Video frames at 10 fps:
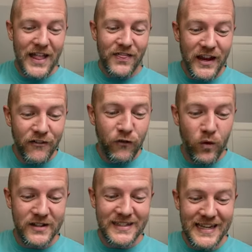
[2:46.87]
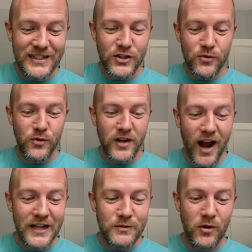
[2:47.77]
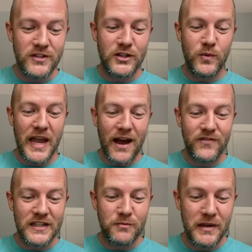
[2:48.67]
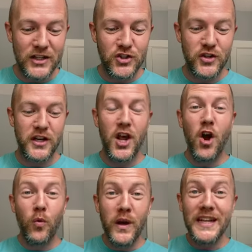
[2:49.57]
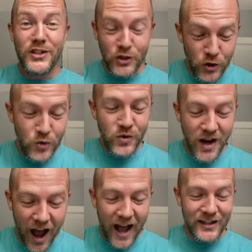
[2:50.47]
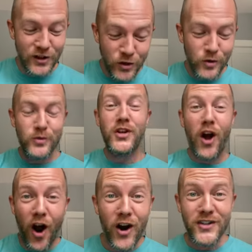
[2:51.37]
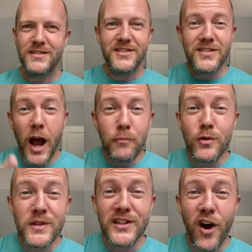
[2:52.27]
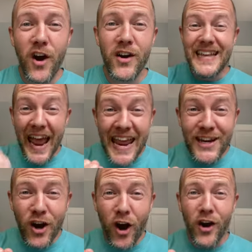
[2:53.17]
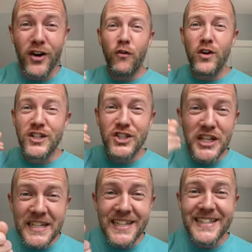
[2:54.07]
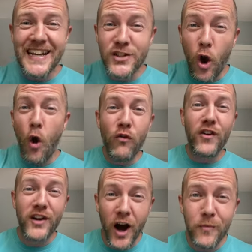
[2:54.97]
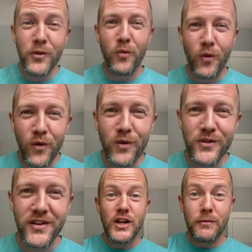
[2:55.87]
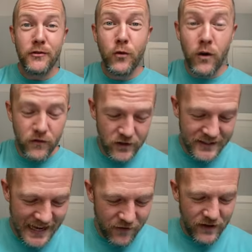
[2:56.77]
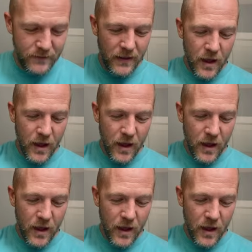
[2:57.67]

Therefore, since through God's mercy we have this ministry, we do not lose heart. Stop losing heart. Take heart, for Jesus has overcome the world. Chapter 4, verse 7.